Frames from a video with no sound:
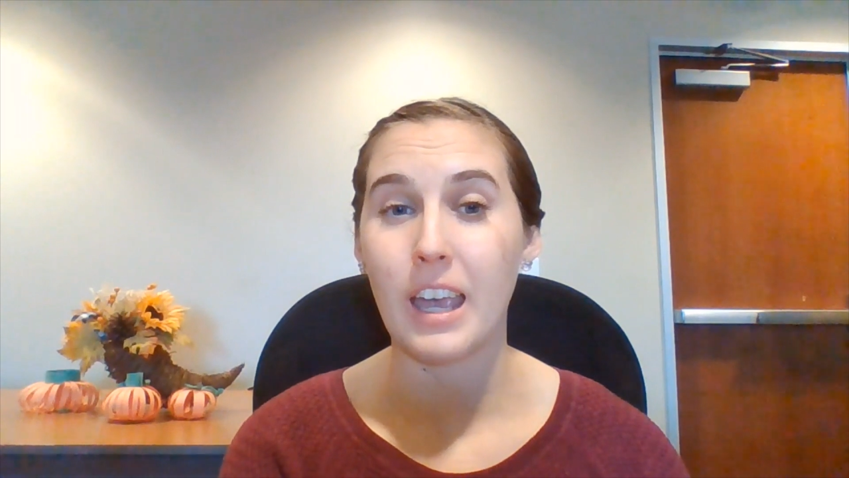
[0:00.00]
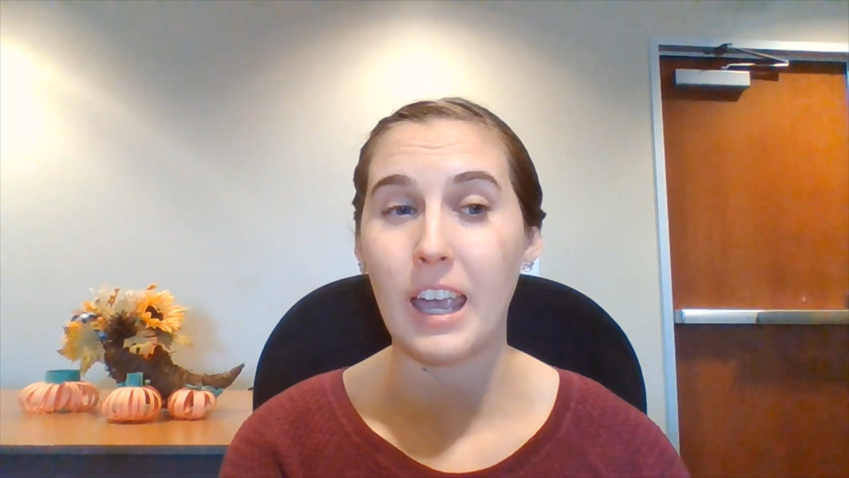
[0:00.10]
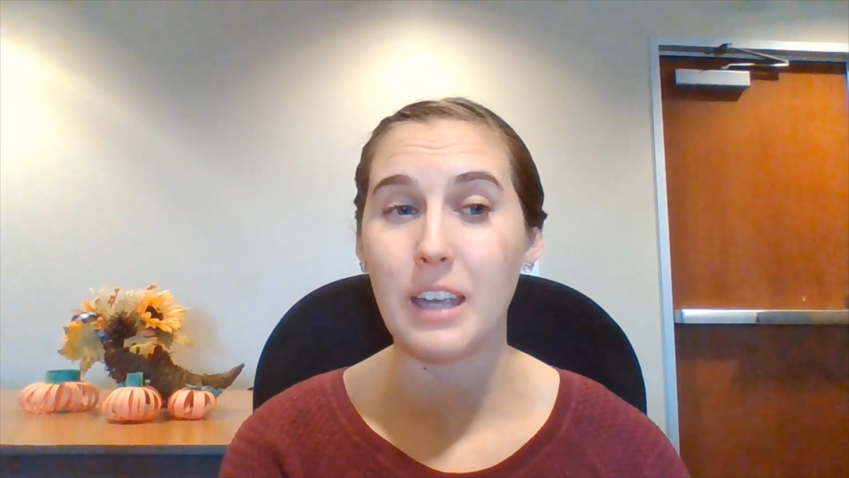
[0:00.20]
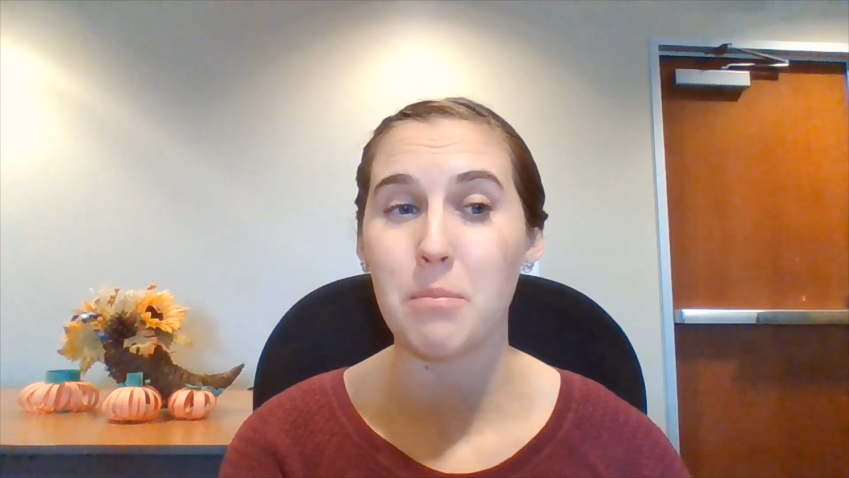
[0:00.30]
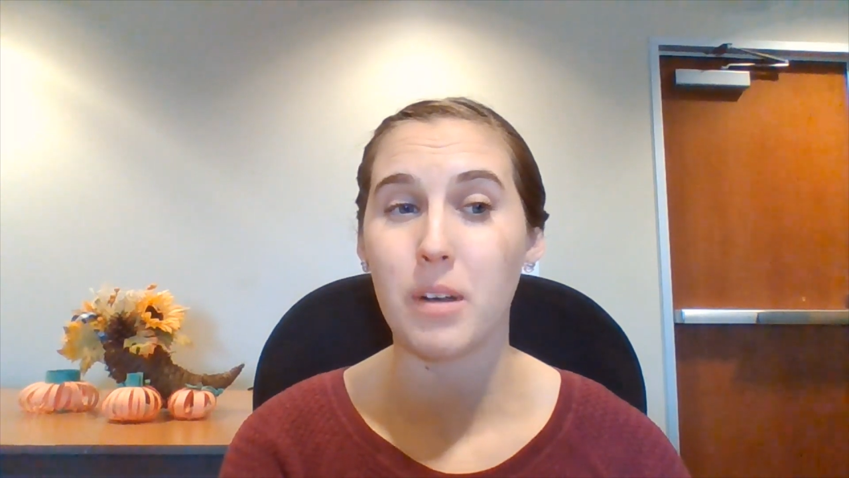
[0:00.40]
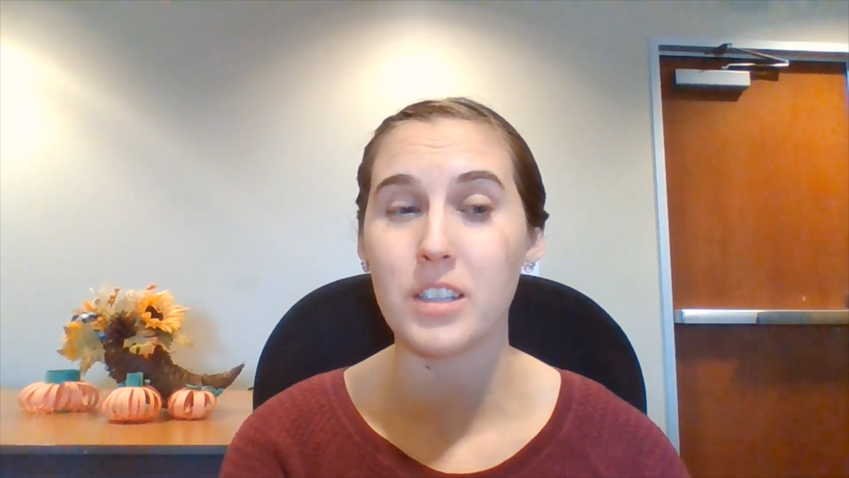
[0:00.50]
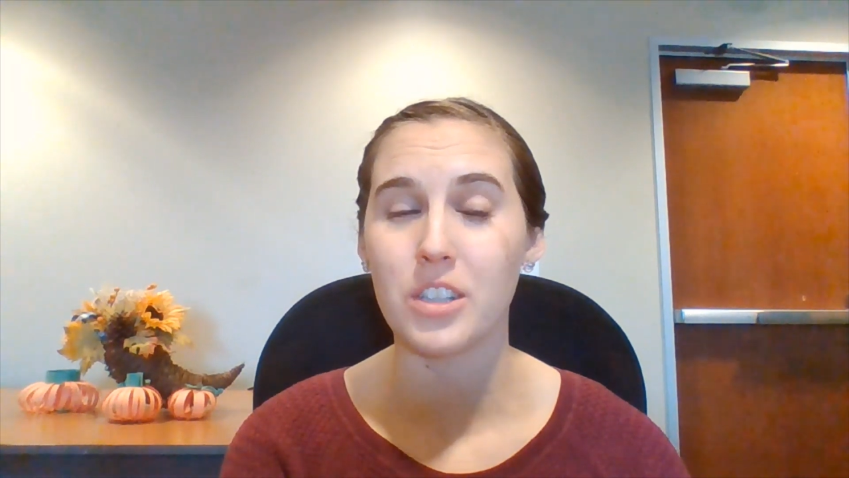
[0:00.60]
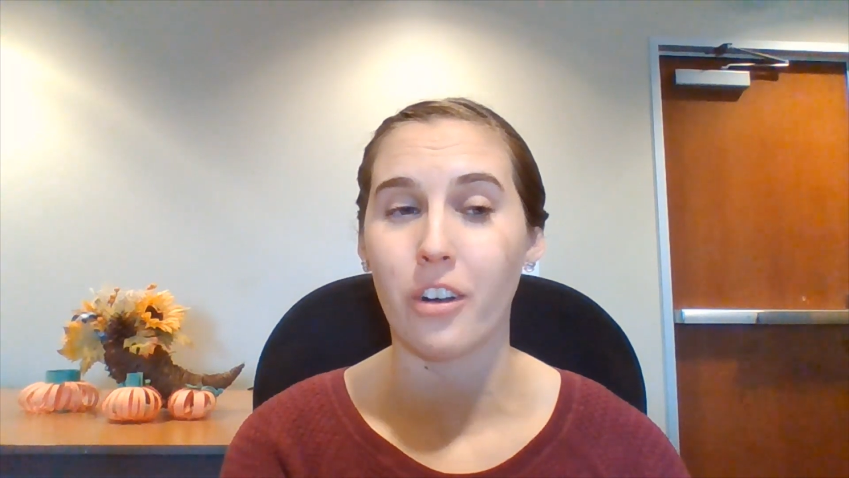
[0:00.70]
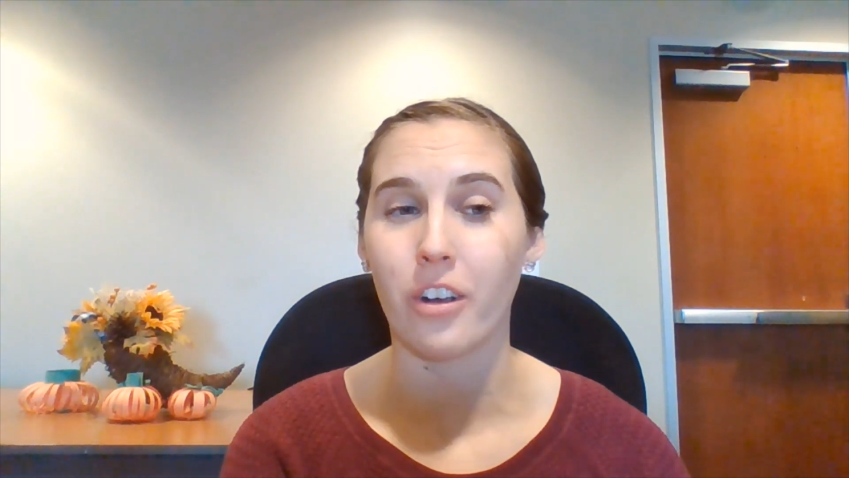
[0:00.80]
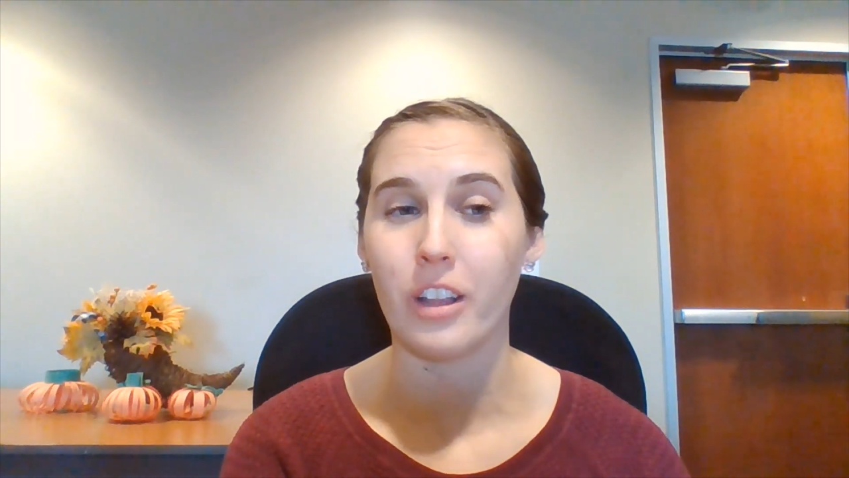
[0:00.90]
8 months
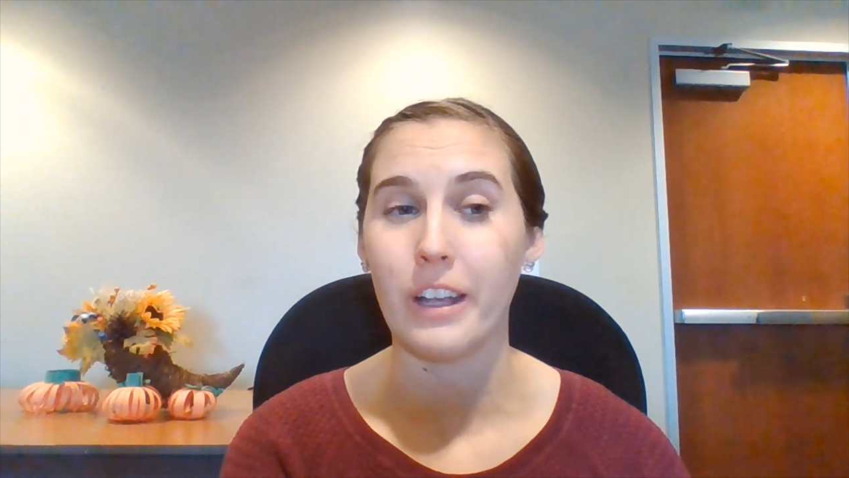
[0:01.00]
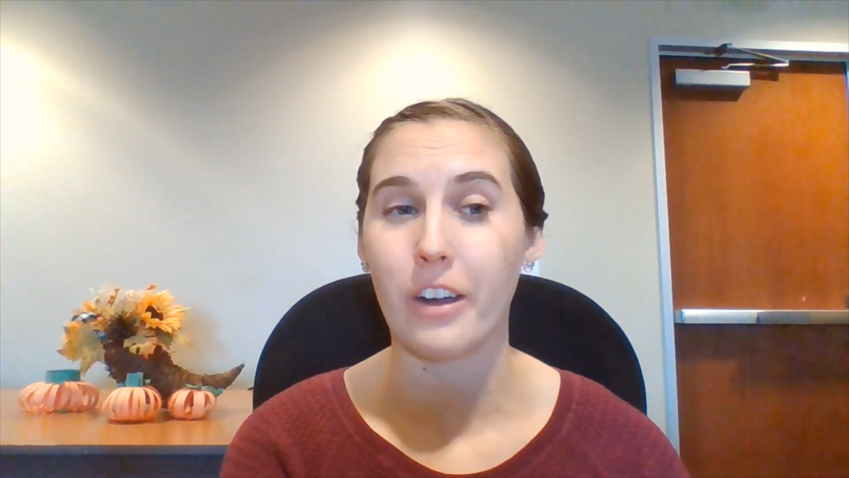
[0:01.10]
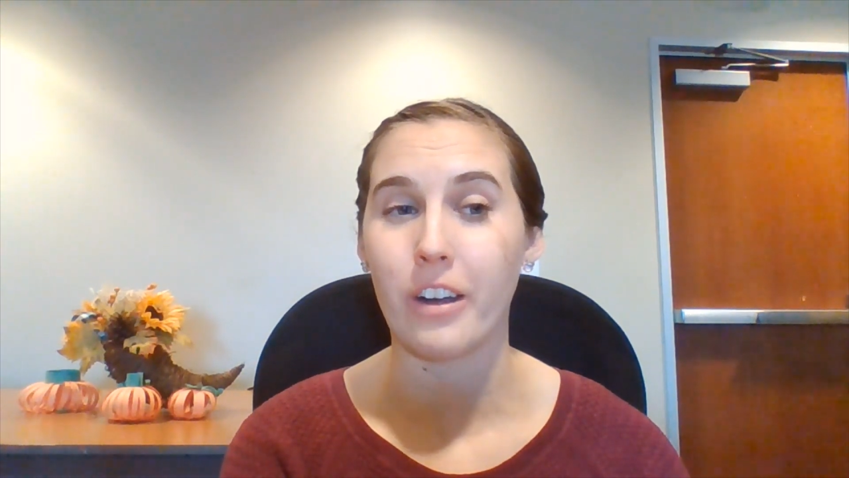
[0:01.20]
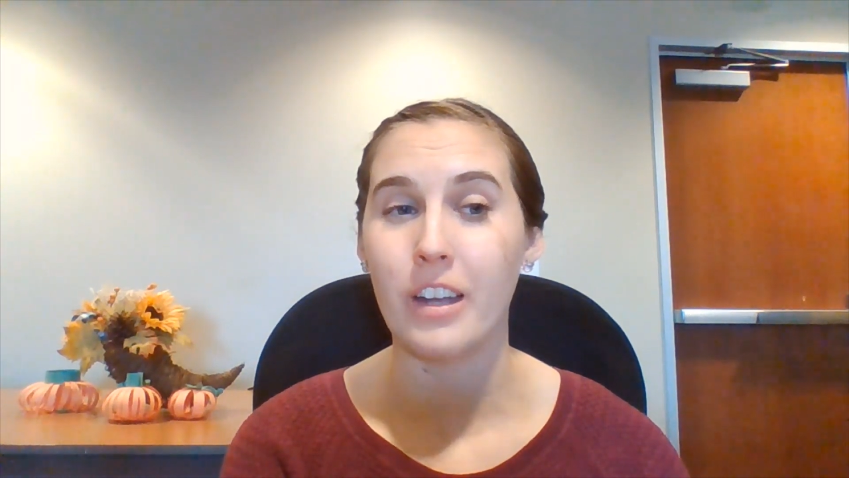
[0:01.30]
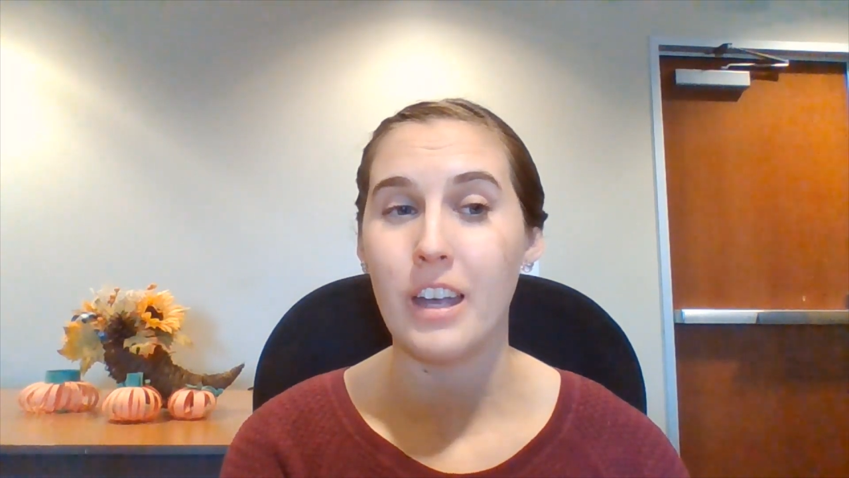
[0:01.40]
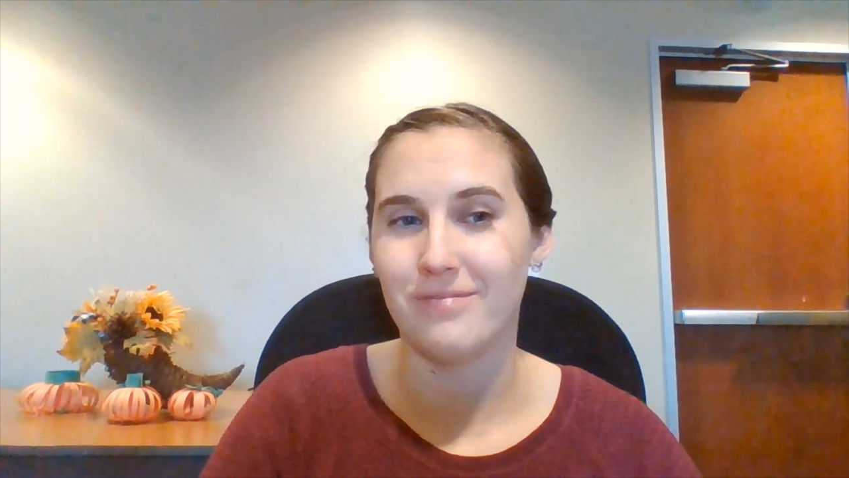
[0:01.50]
earlier,